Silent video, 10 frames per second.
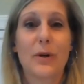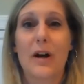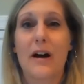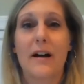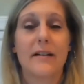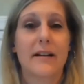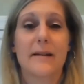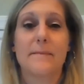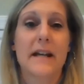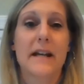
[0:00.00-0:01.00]
not
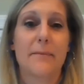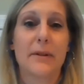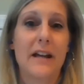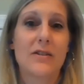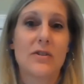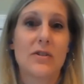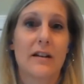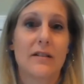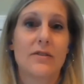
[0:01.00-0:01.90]
accepting applications yet.